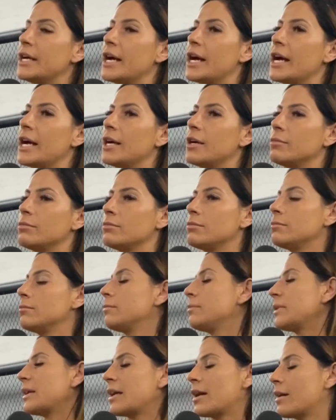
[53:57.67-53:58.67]
Um,
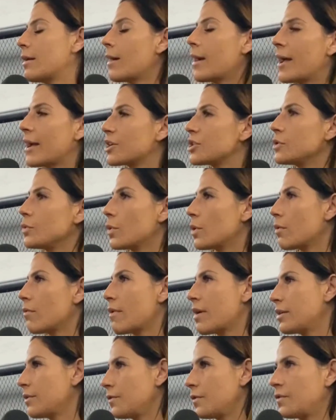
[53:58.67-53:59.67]
but I, I, actually walk
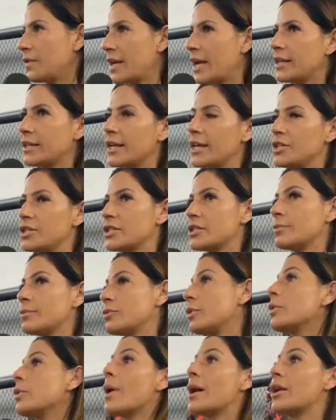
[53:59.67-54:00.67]
around at 58 kg, so I'm
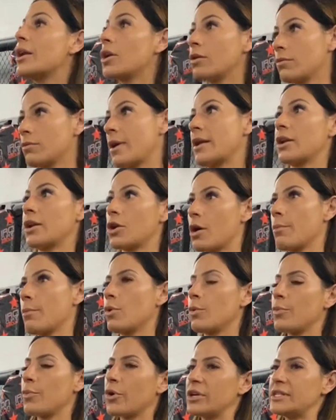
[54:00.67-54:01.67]
doing quite a quite a lot more
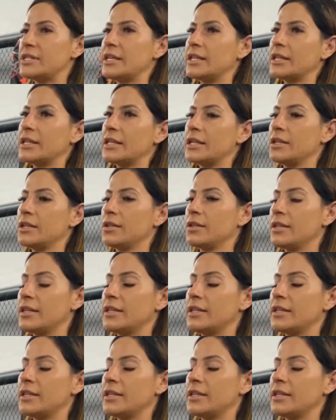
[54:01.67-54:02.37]
protein than than